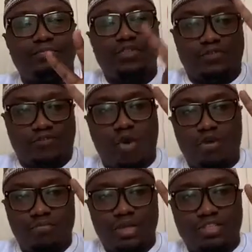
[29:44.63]
4
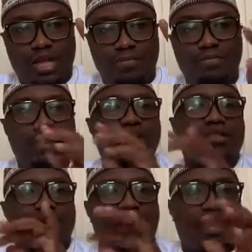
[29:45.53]
major.
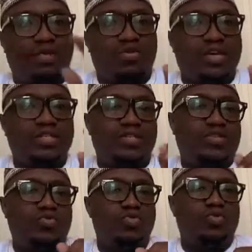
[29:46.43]
There are other ones
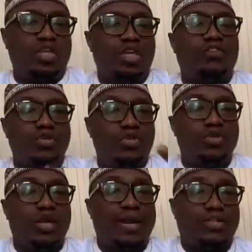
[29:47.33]
who, even though
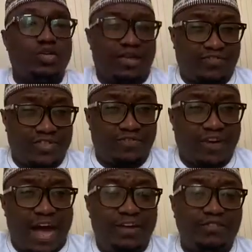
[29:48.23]
they might not have
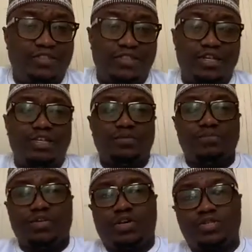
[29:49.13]
survived
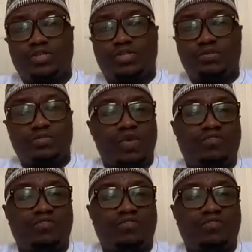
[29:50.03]
because of